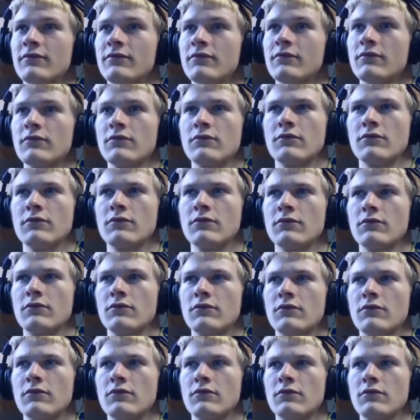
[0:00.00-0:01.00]

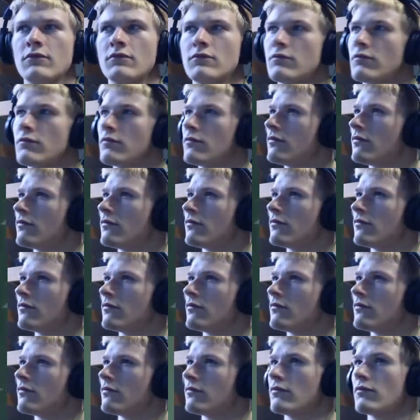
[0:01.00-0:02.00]

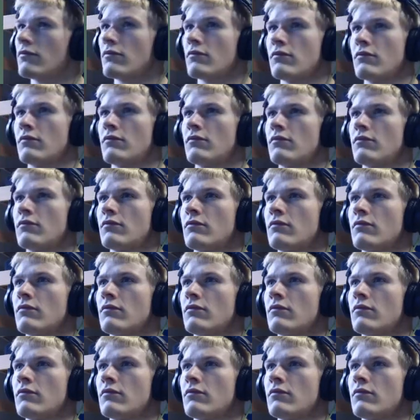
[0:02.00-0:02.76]
[no speech]